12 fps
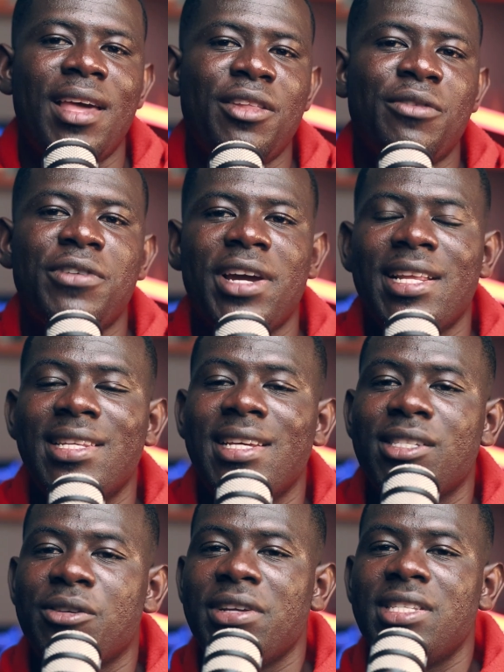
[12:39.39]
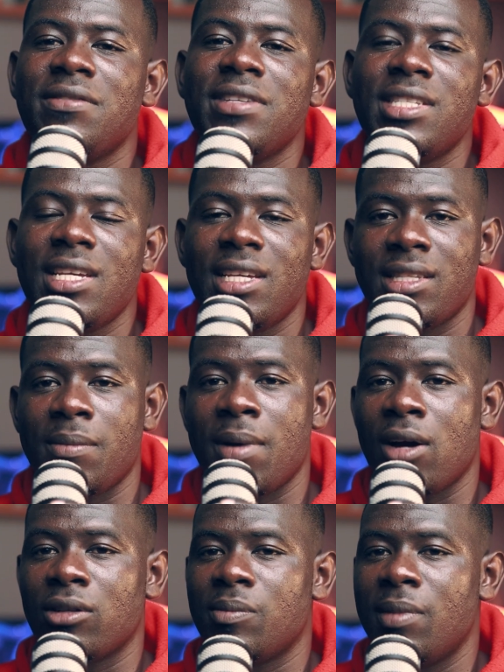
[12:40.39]
And don't forget this, creativity is
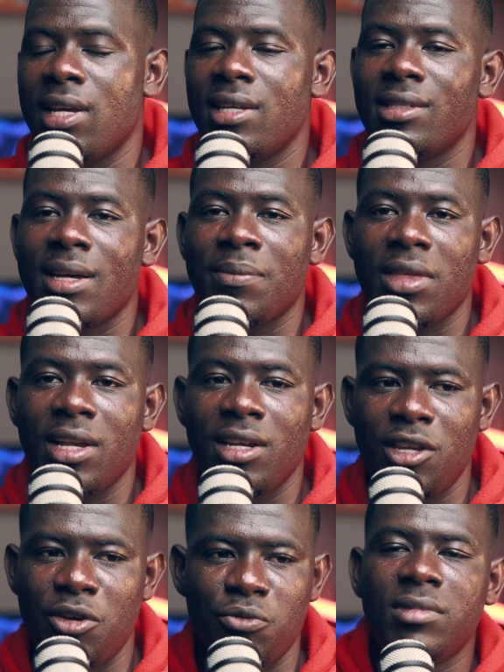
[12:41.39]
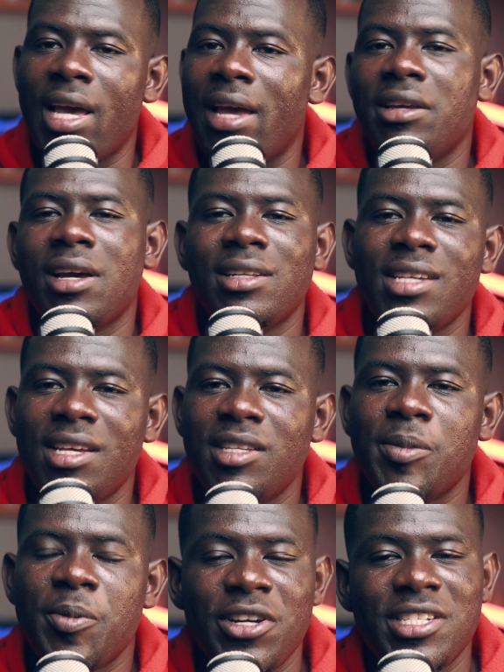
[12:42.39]
about making something new. Yeah, you can take
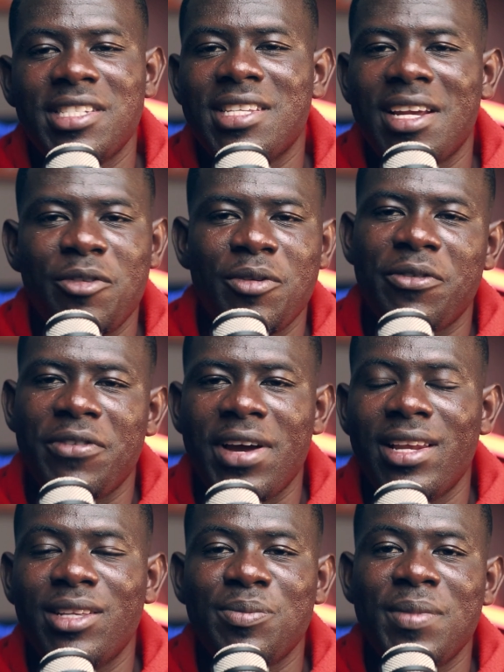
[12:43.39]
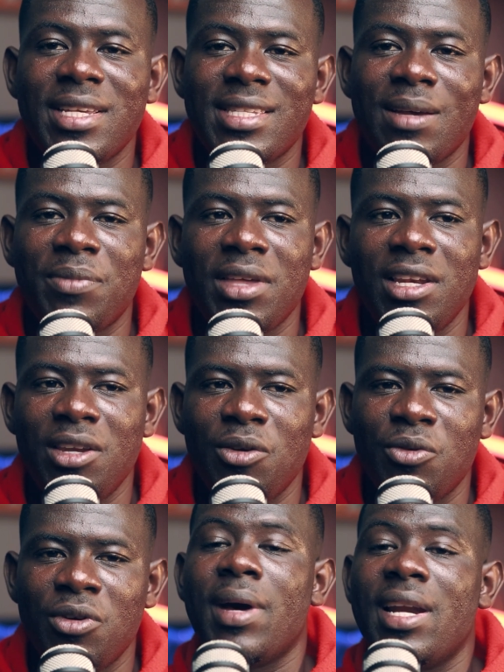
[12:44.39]
inspirations and find it to make something
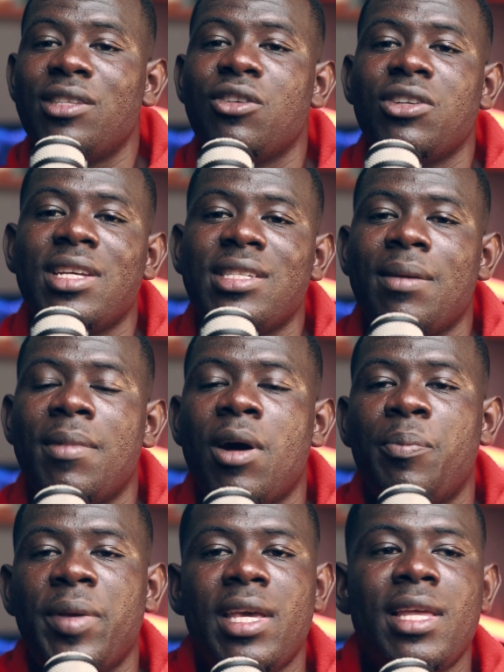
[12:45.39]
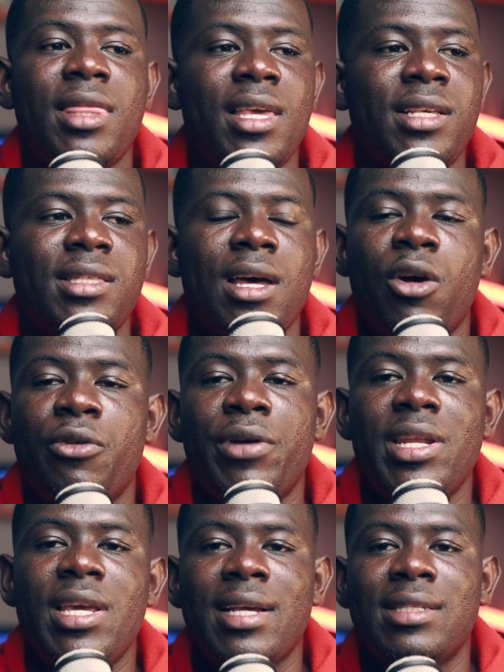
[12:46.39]
new, but it's not just about picking things that
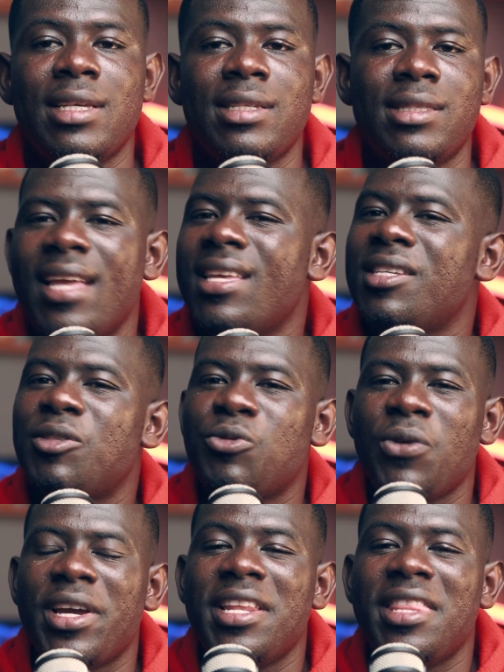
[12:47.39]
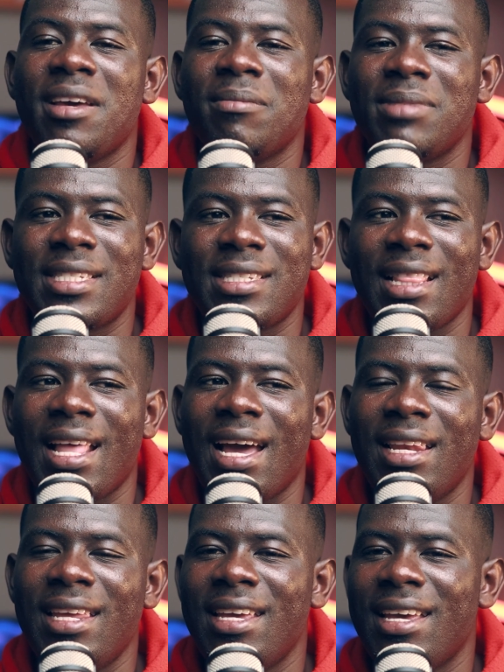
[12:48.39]
already exist and just tweaking them
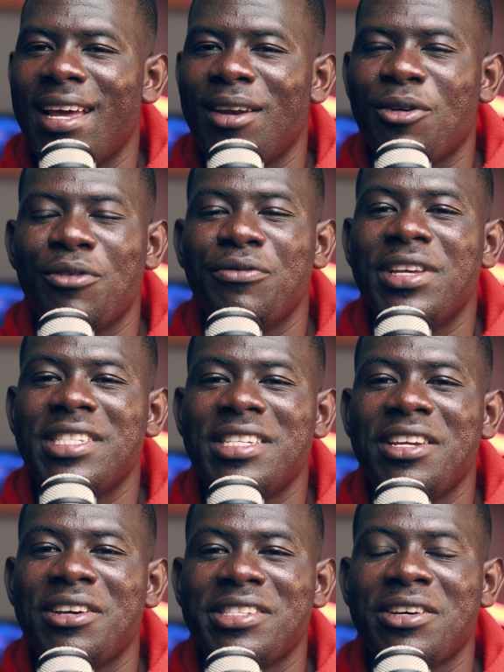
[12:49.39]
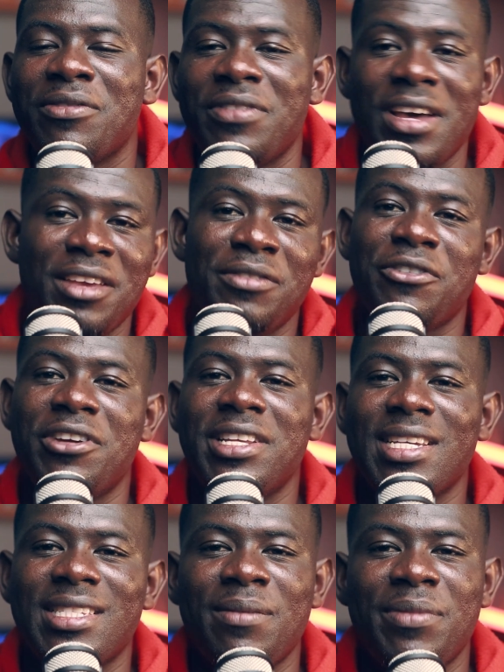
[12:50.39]
slightly and convincing yourself that you've
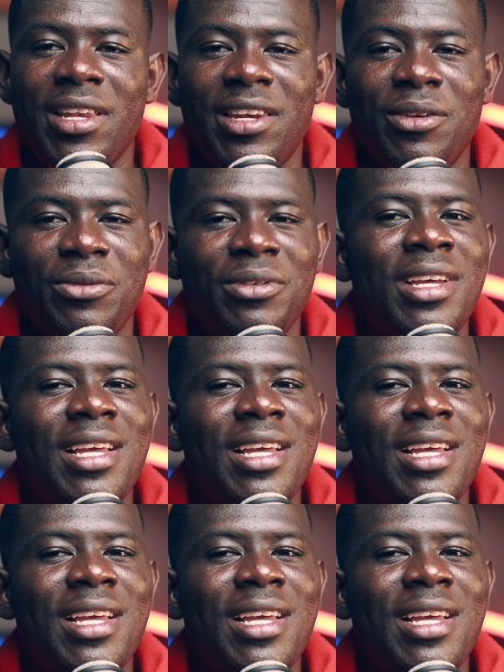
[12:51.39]
created something new.